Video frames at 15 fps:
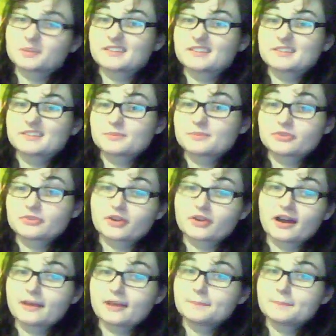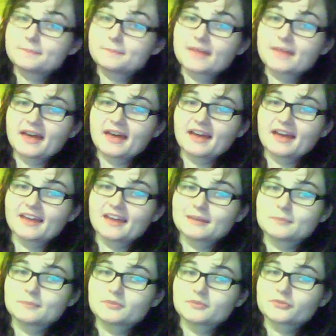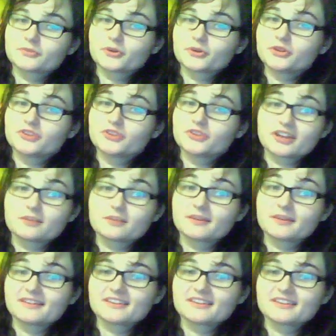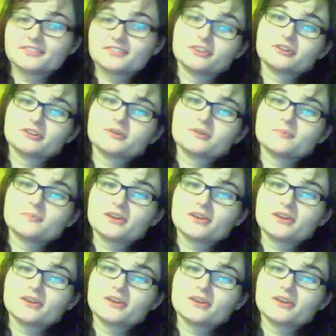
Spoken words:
Please subscribe, and before you check out my next video,